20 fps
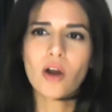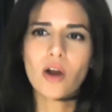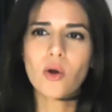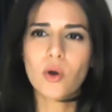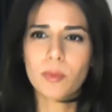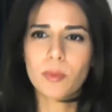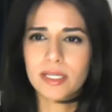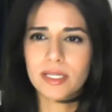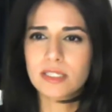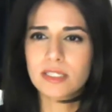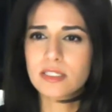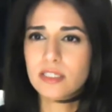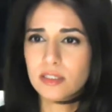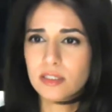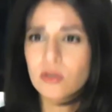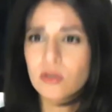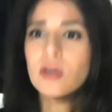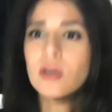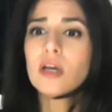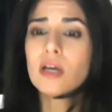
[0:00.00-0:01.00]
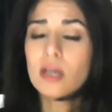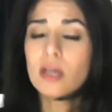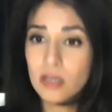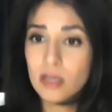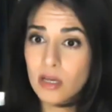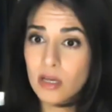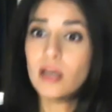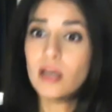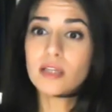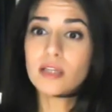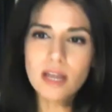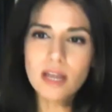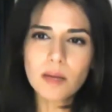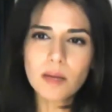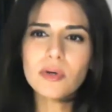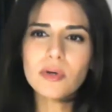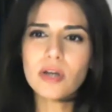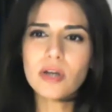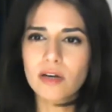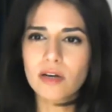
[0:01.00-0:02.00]
open to
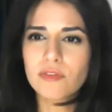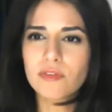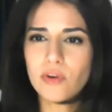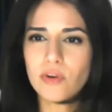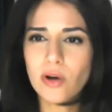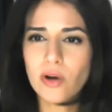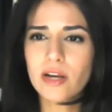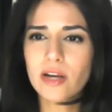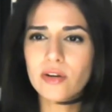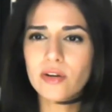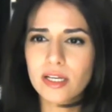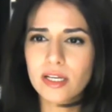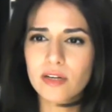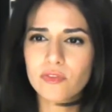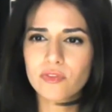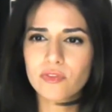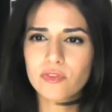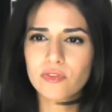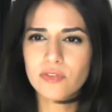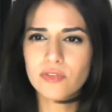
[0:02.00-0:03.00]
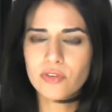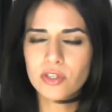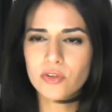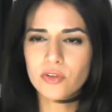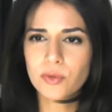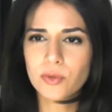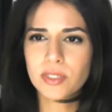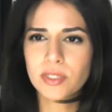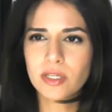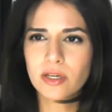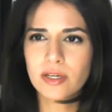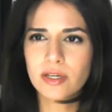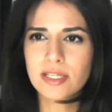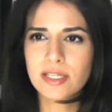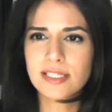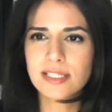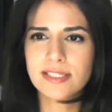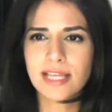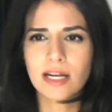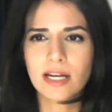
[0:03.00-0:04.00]
a variety of different
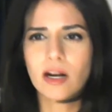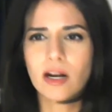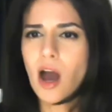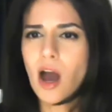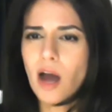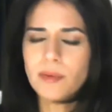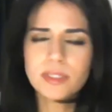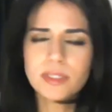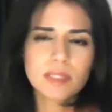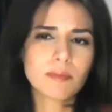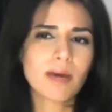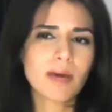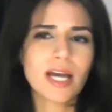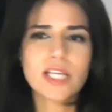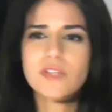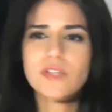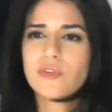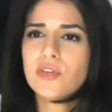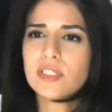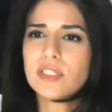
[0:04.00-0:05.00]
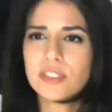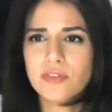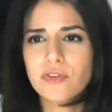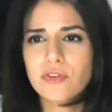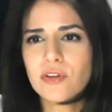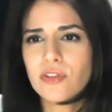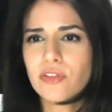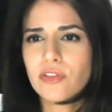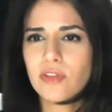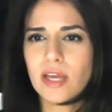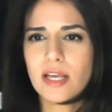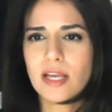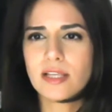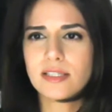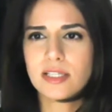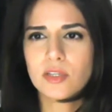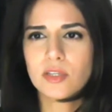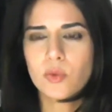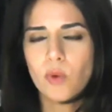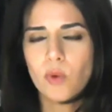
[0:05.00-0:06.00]
cryptocurrencies that are optimized for different things,
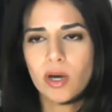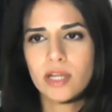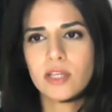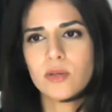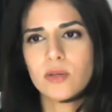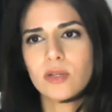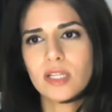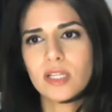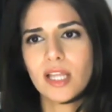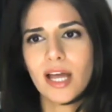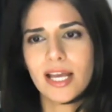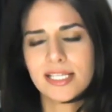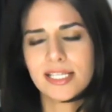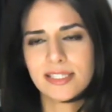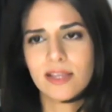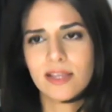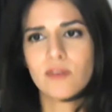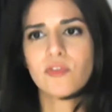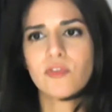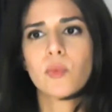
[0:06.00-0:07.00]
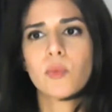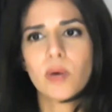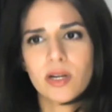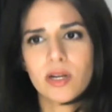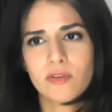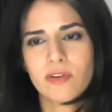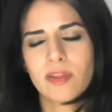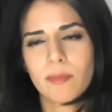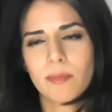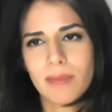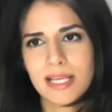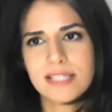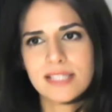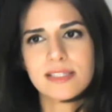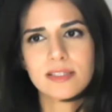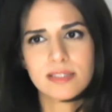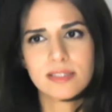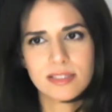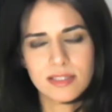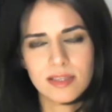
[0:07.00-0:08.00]
and you want to utilize them for whatever that
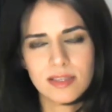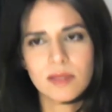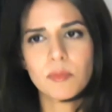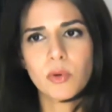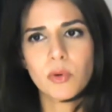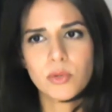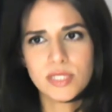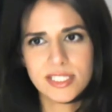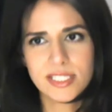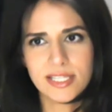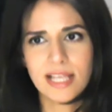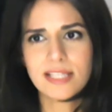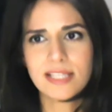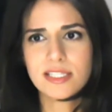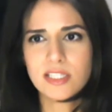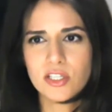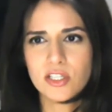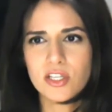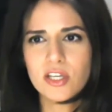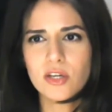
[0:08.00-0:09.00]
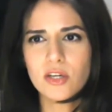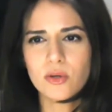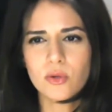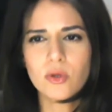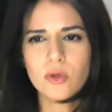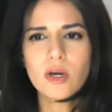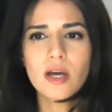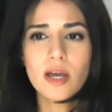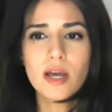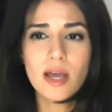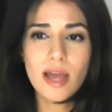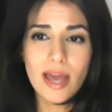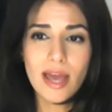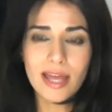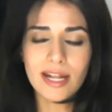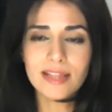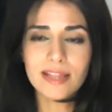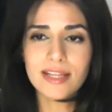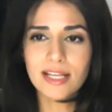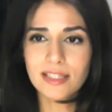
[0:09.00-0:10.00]
makes the most sense to you.
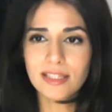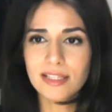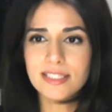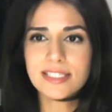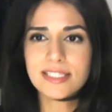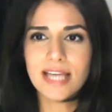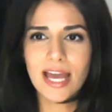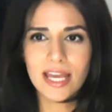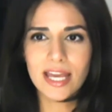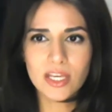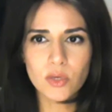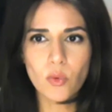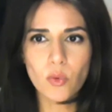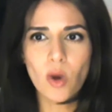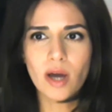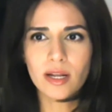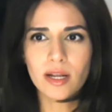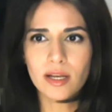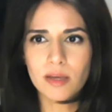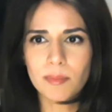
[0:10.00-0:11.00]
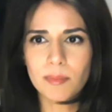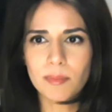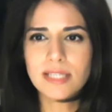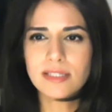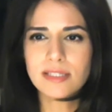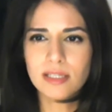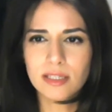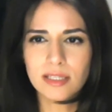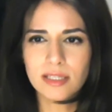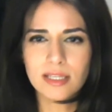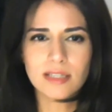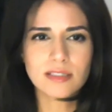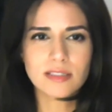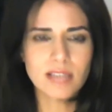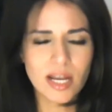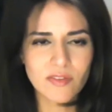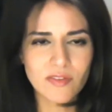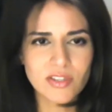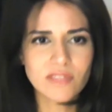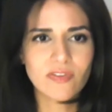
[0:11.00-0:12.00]
And at the end of the day, you want to basically
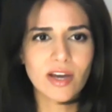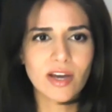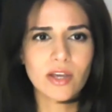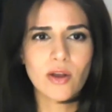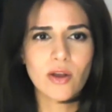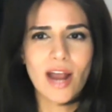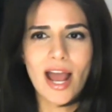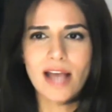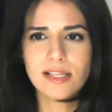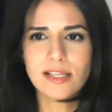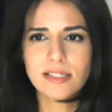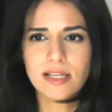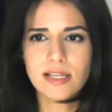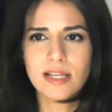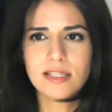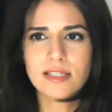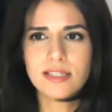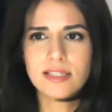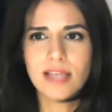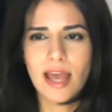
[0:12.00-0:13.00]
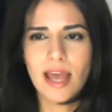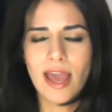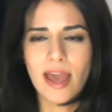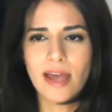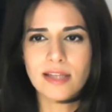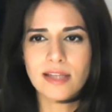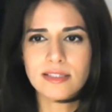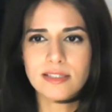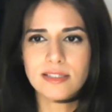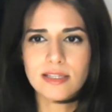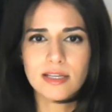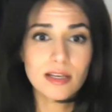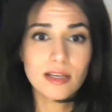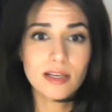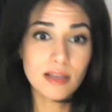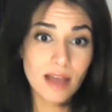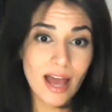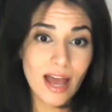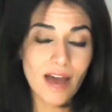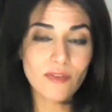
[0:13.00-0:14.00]
diversify your assets and
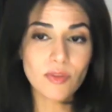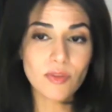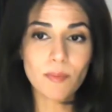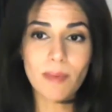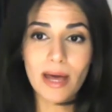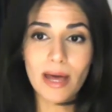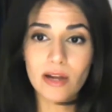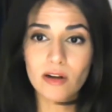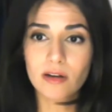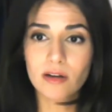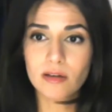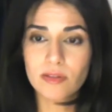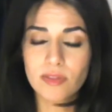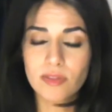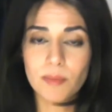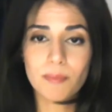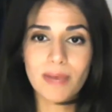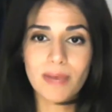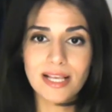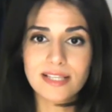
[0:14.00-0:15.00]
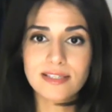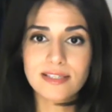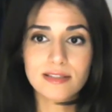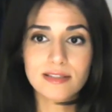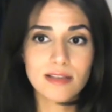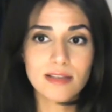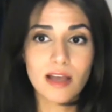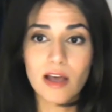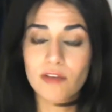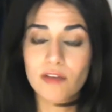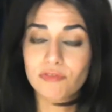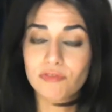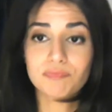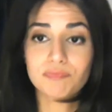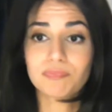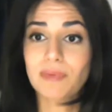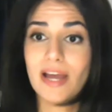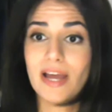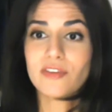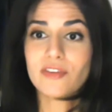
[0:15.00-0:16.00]
have the best of
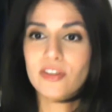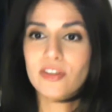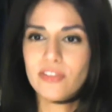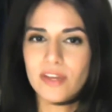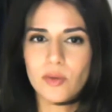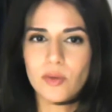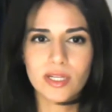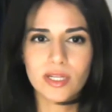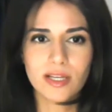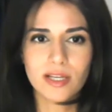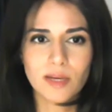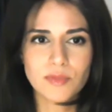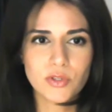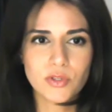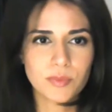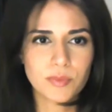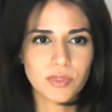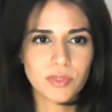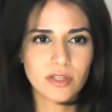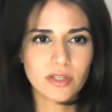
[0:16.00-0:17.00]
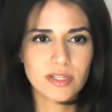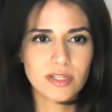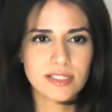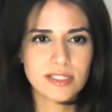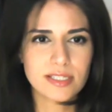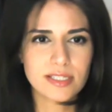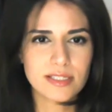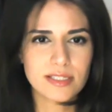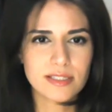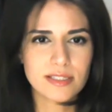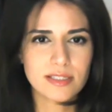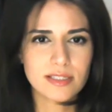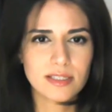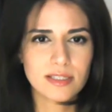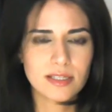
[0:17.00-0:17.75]
everything when it comes to cryptocurrencies.